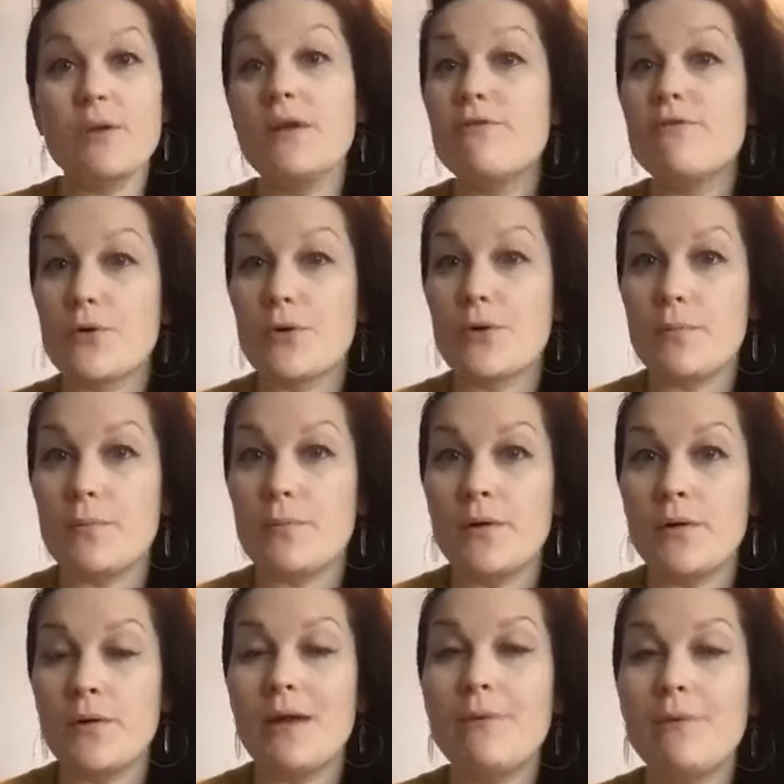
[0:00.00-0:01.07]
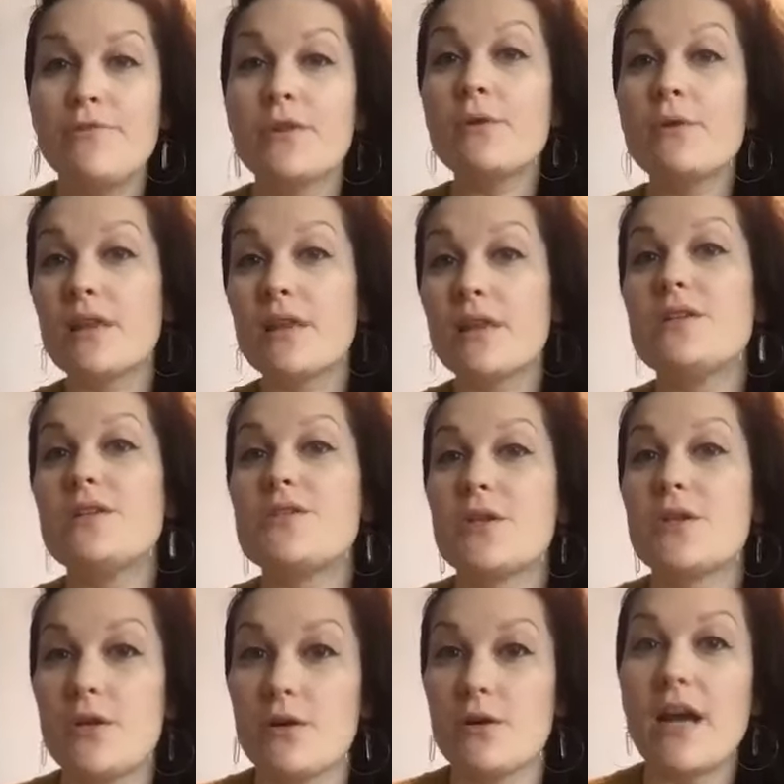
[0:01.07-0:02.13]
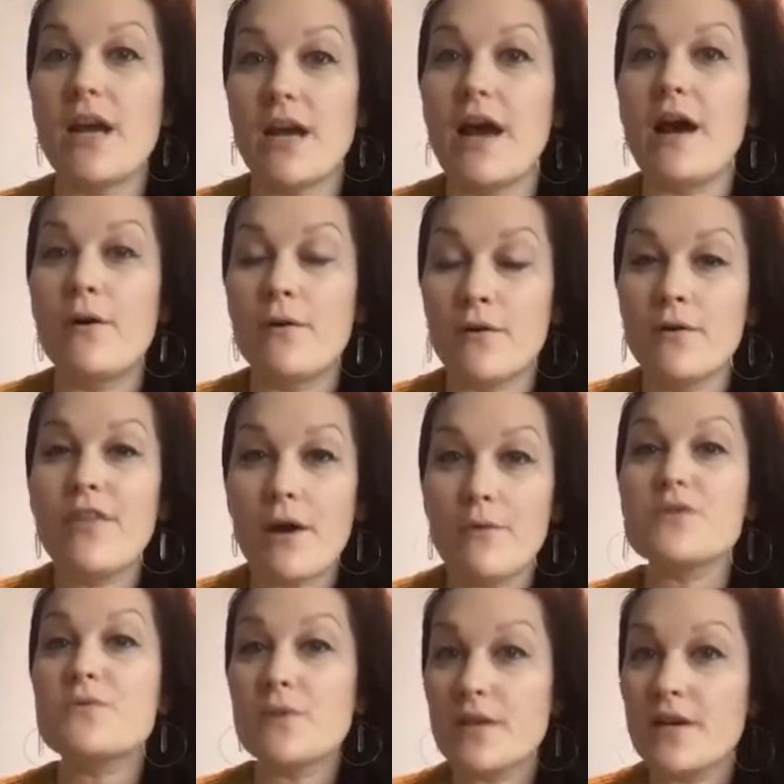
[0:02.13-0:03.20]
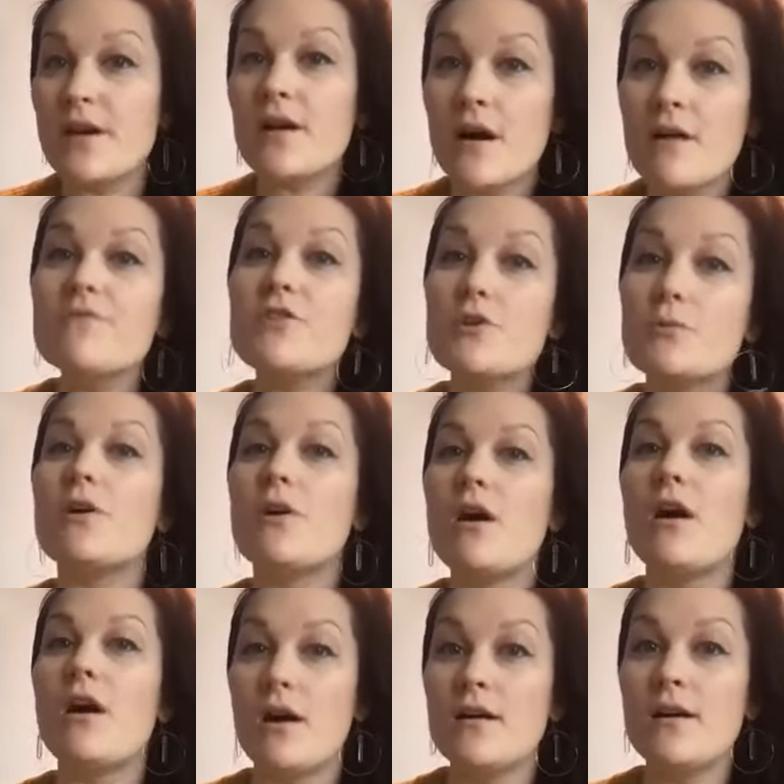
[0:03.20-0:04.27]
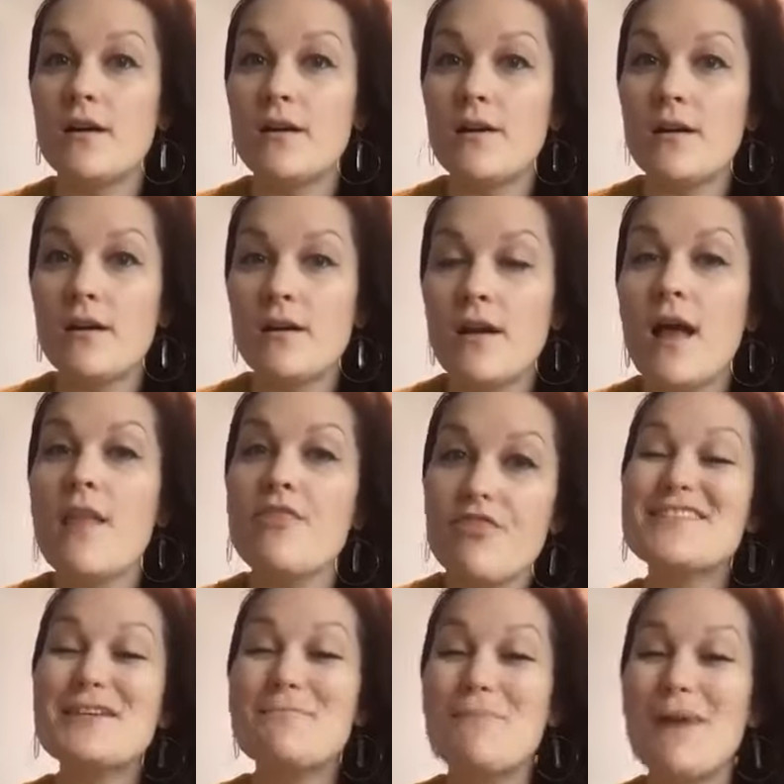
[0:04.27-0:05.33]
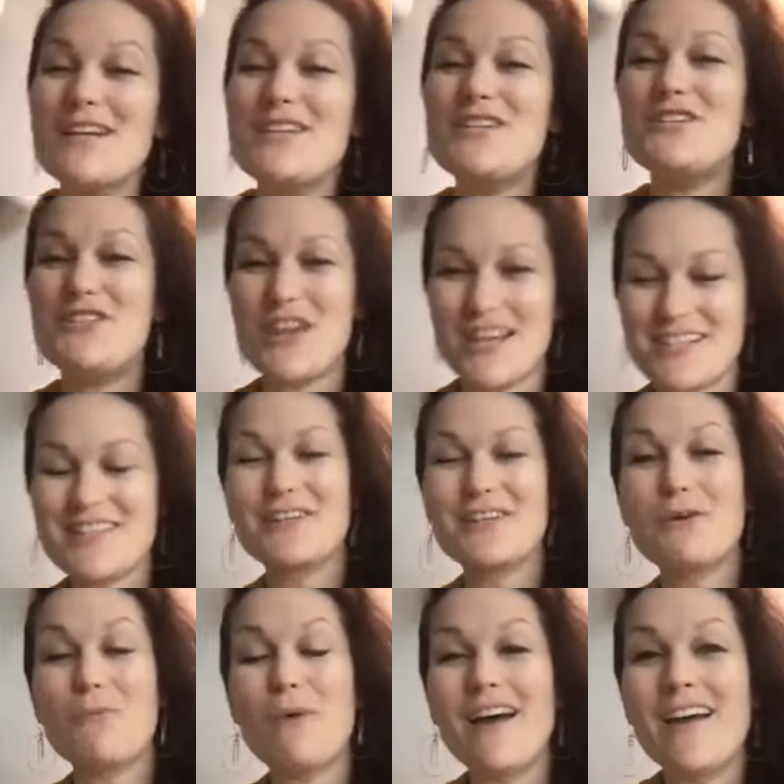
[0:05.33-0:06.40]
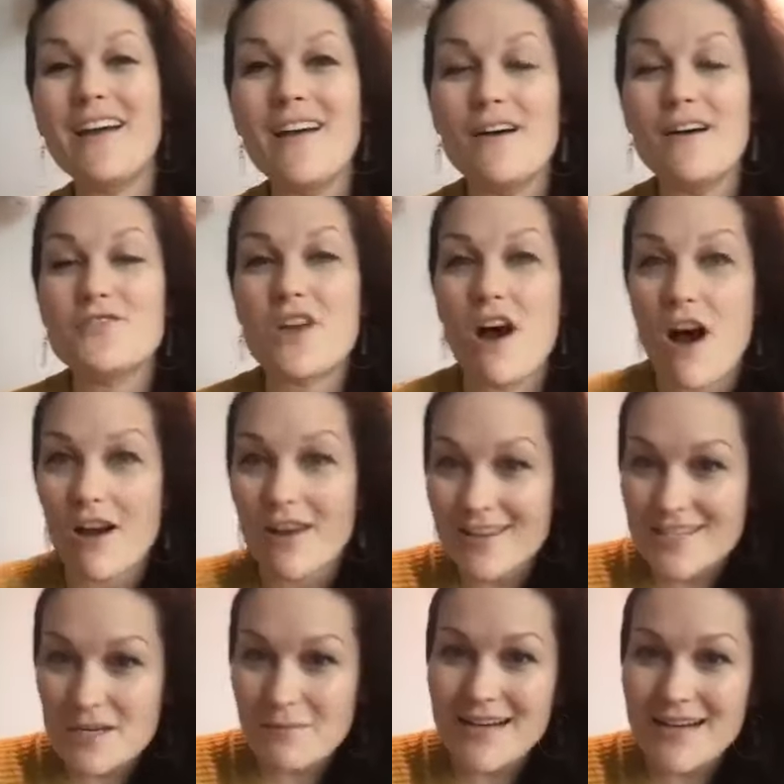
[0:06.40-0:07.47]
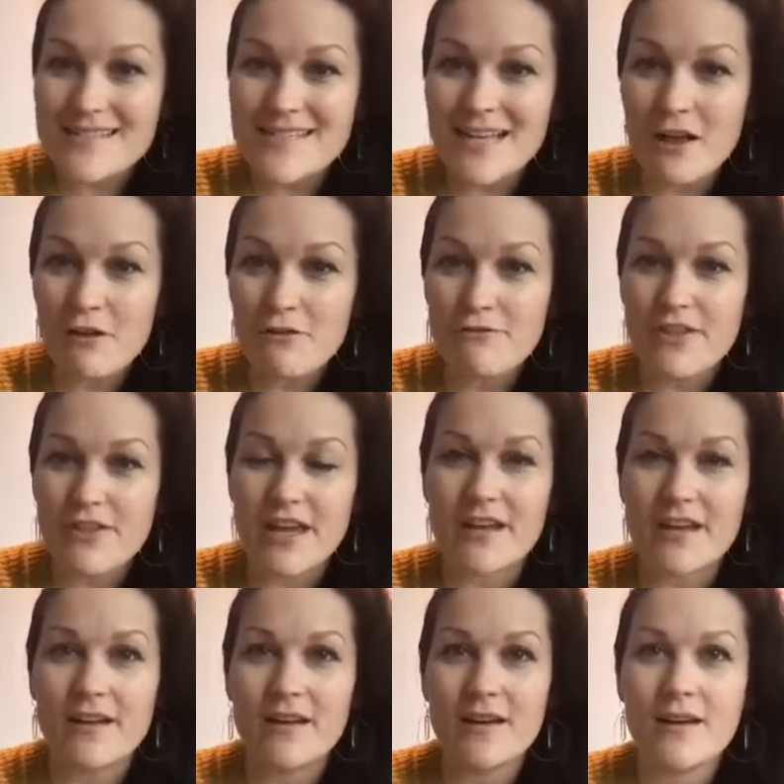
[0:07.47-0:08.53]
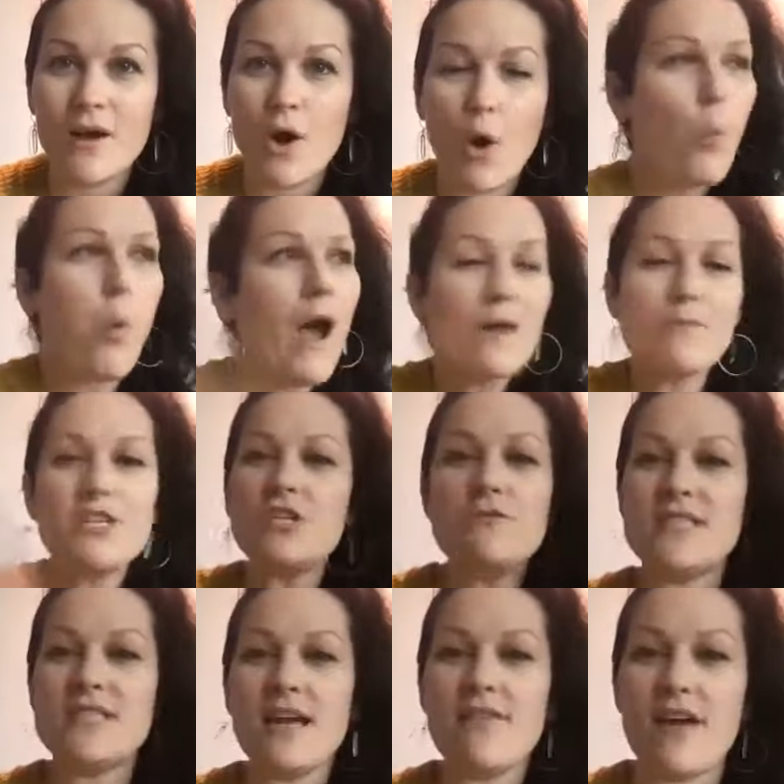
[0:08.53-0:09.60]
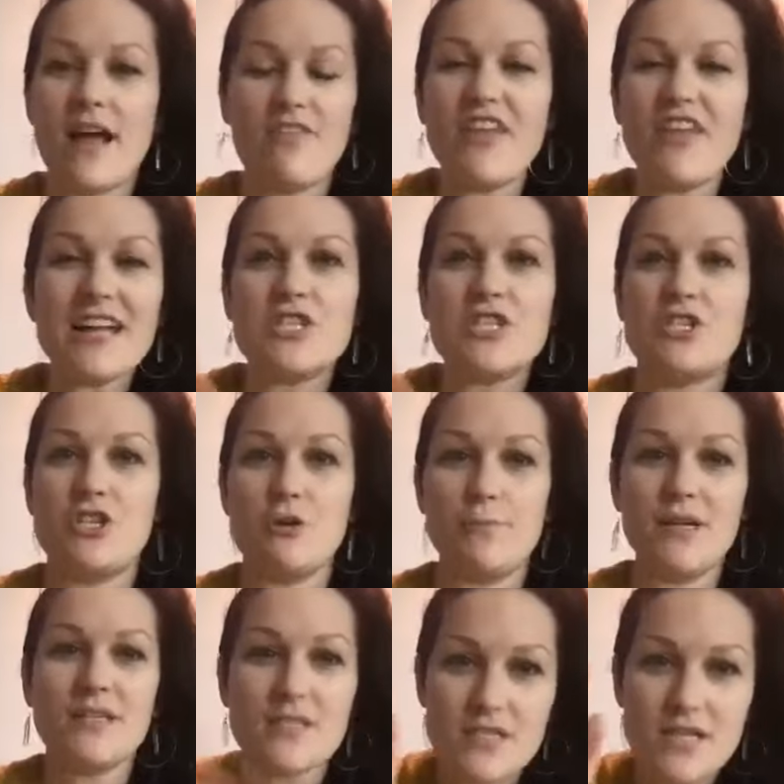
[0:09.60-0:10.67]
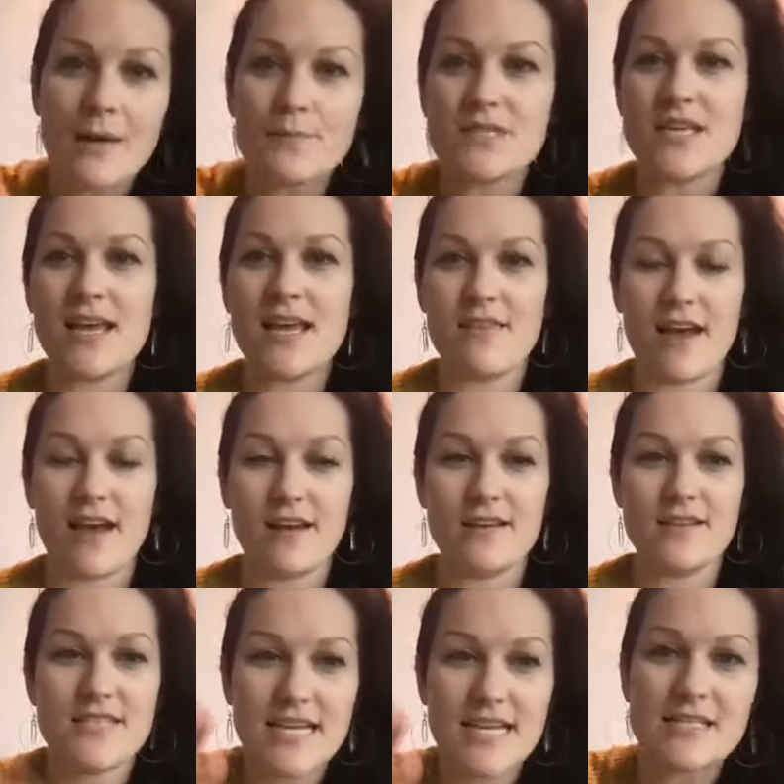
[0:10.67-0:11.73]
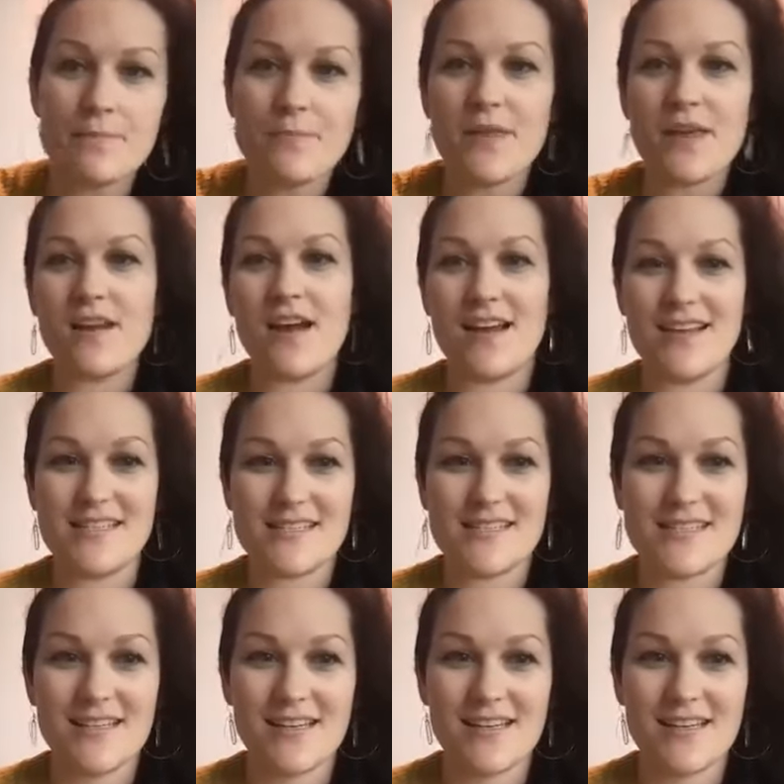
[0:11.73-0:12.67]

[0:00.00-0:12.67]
really vulnerable and feeling really insecure right now that was really uncomfortable, huh? It's a much gentler way of talking to myself than, why would you say that? That's stupid. Stop saying that. Say something yeah.